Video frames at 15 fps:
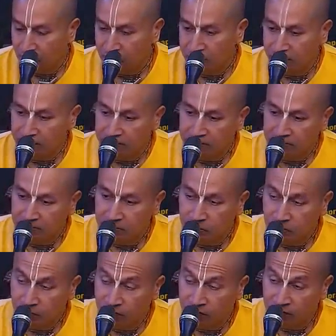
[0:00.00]
Okay,
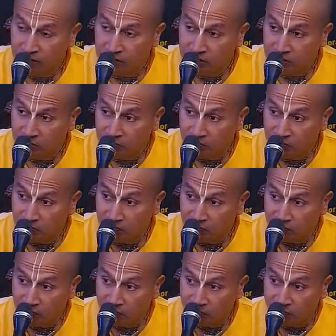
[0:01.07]
so first
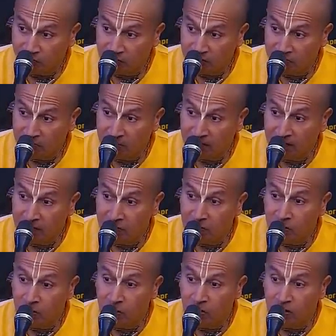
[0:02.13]
we pray to
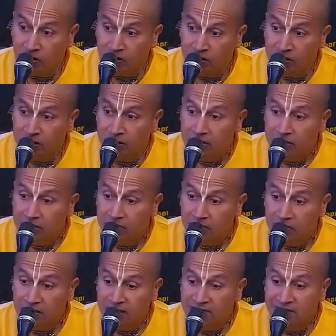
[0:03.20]
the Lord,
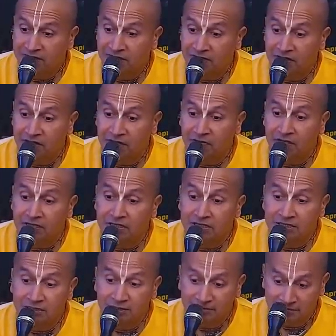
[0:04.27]
please forgive
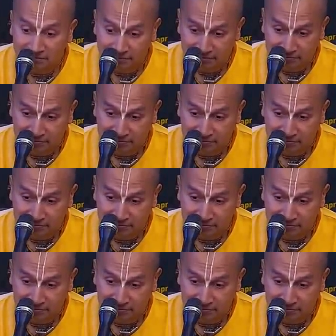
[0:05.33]
us.